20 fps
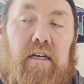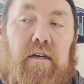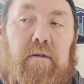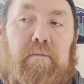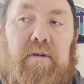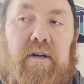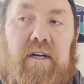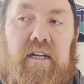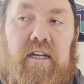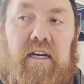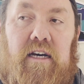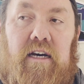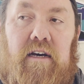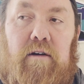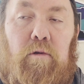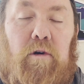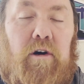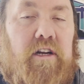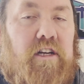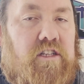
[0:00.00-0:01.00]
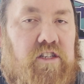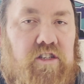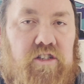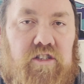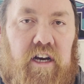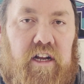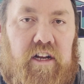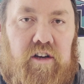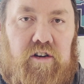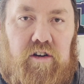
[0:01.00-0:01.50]
but I wanted to
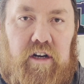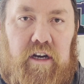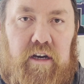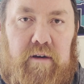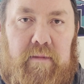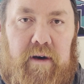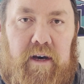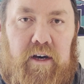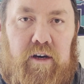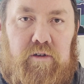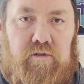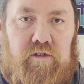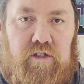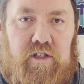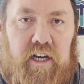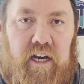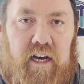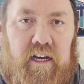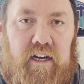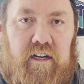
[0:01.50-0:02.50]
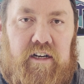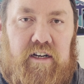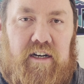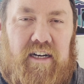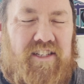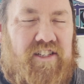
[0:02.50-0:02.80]
try to create my own channel.